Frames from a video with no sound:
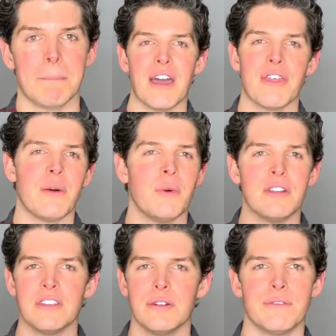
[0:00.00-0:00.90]
I thought,
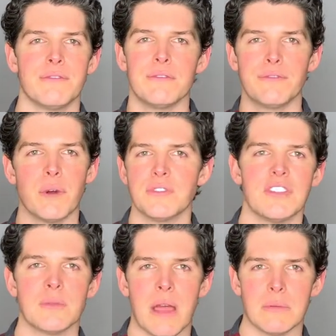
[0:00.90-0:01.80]
well, you know,
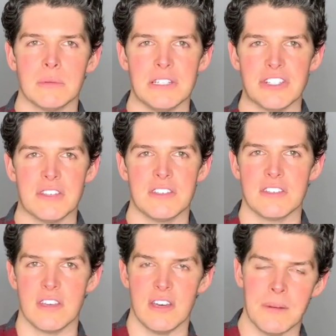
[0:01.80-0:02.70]
frozen is probably just
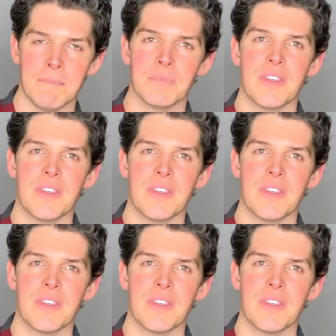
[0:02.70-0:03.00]
as good.